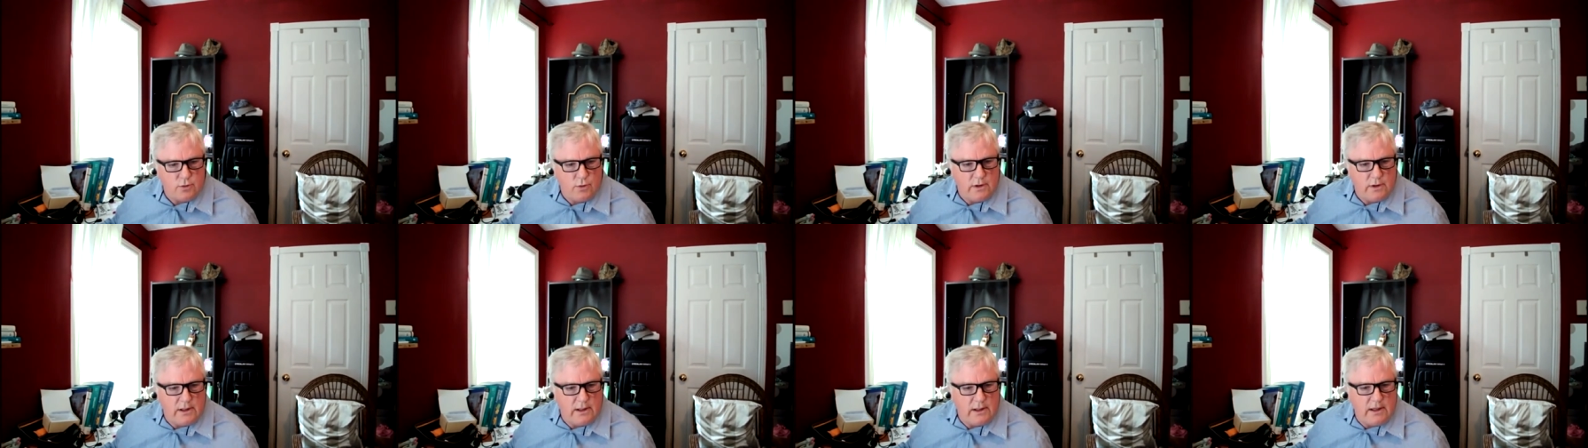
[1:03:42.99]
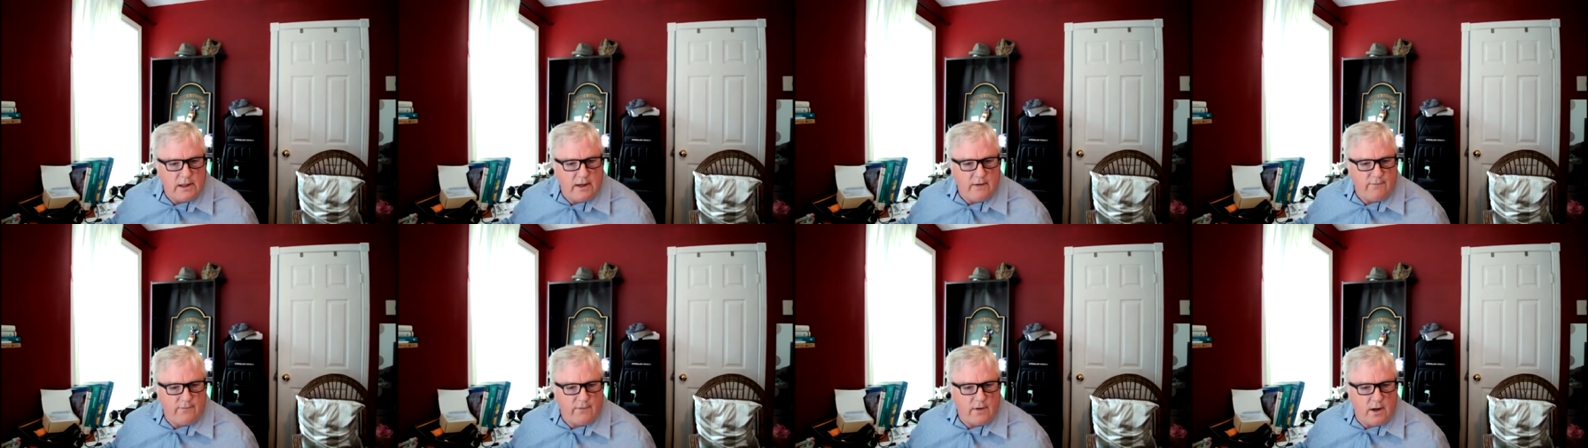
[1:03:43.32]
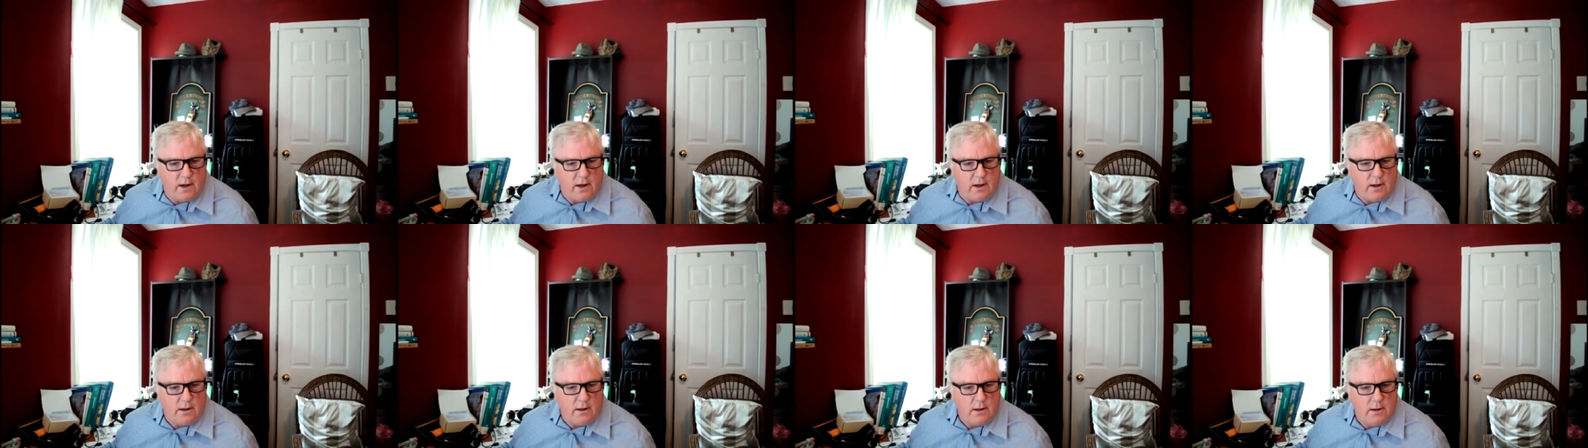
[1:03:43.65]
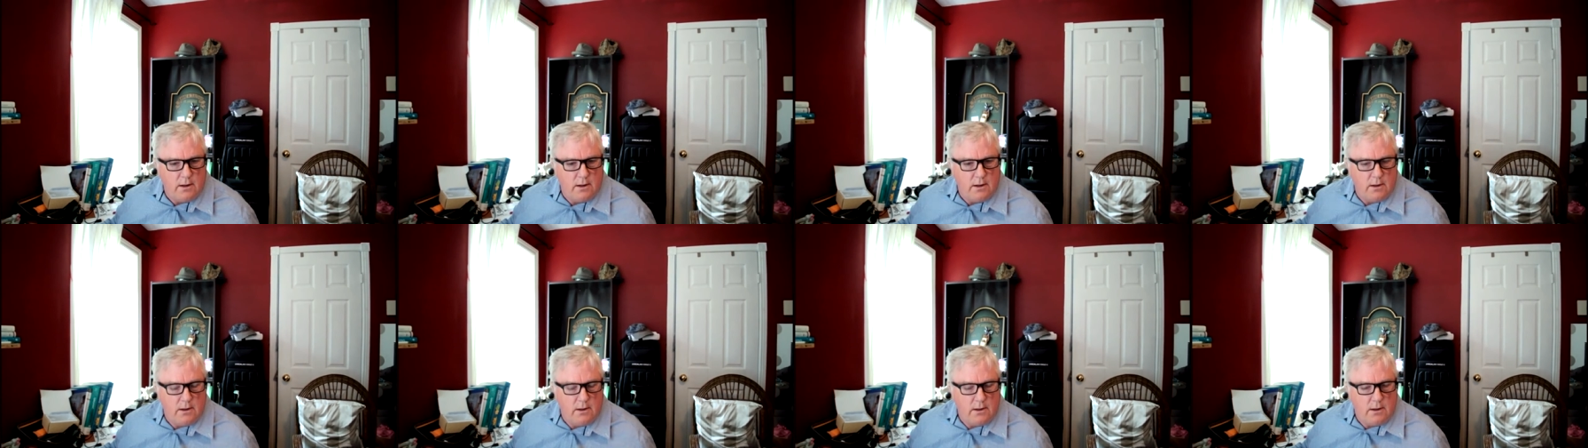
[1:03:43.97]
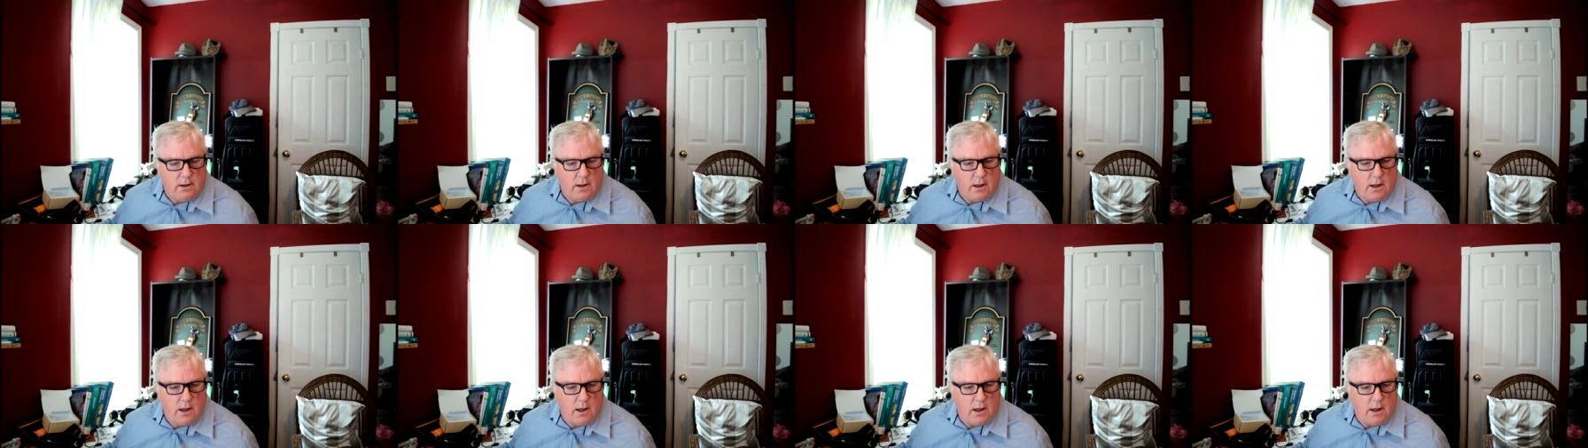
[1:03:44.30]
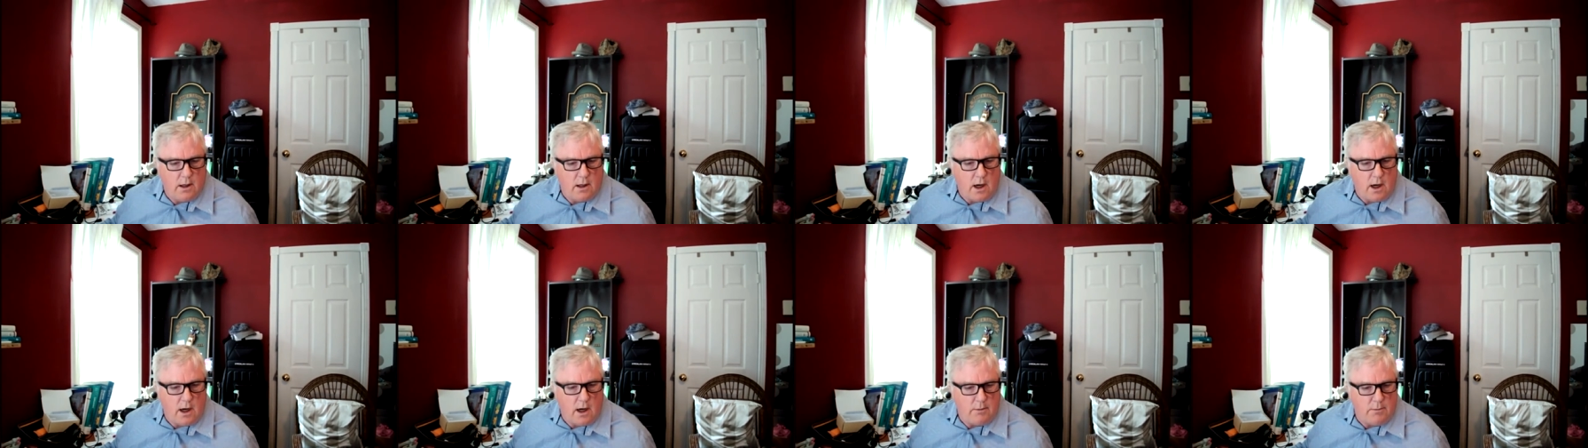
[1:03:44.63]
Would any of our
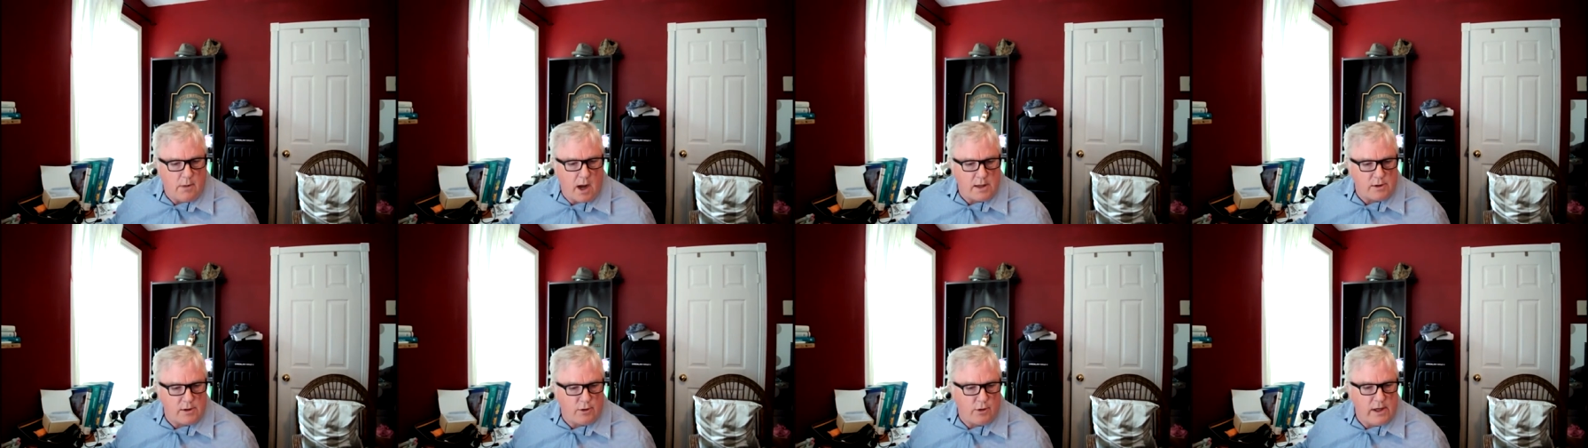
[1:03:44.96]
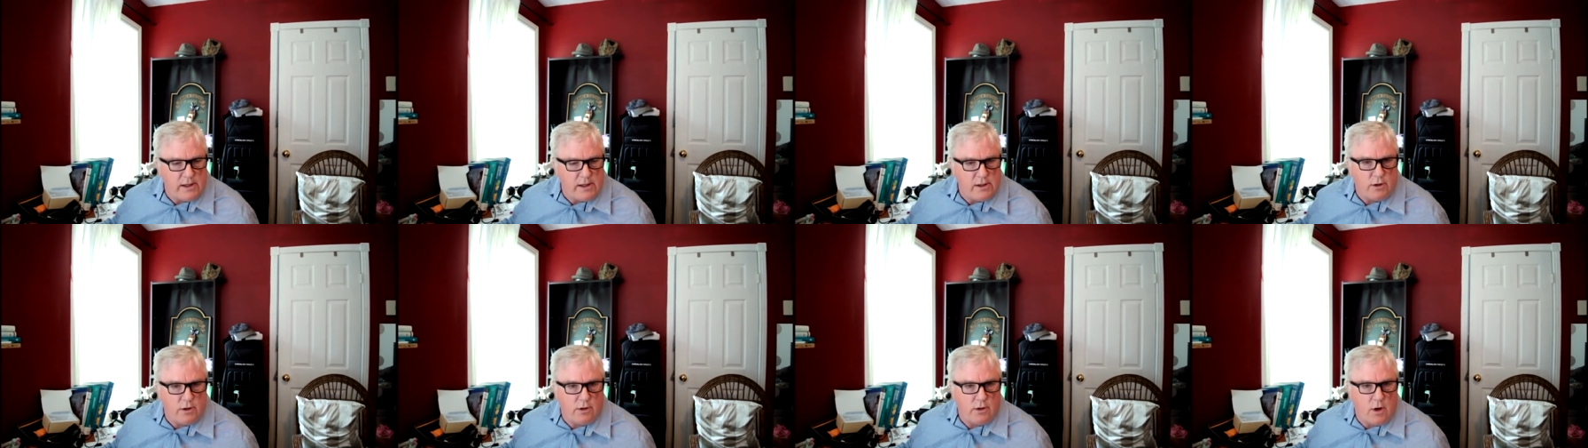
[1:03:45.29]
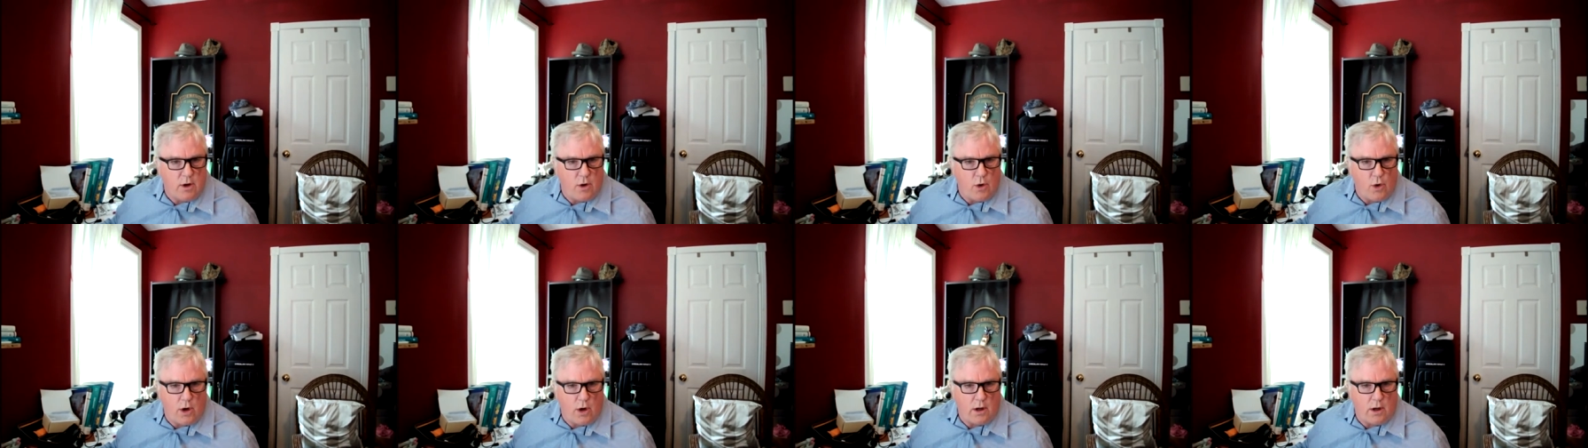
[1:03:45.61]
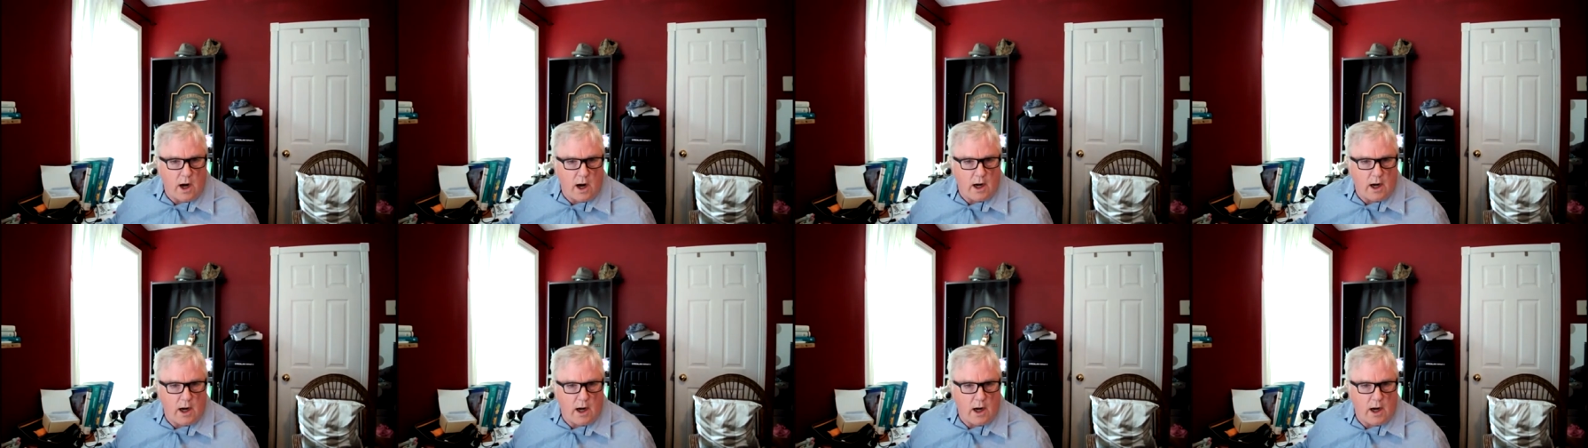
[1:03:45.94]
moderator or